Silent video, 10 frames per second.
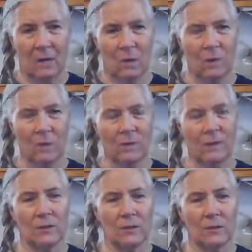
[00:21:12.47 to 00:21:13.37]
Who else
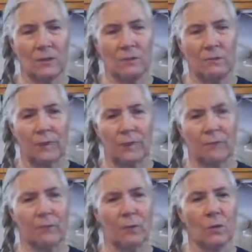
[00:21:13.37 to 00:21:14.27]
can show you the face
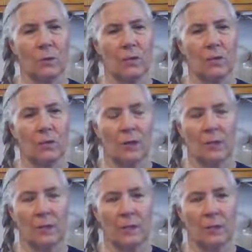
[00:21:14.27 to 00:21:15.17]
of your grandchild
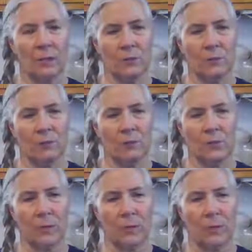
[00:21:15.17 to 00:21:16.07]
3 years
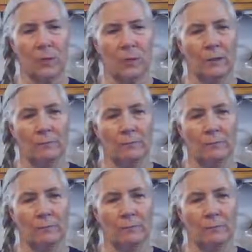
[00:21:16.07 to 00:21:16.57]
before they're born?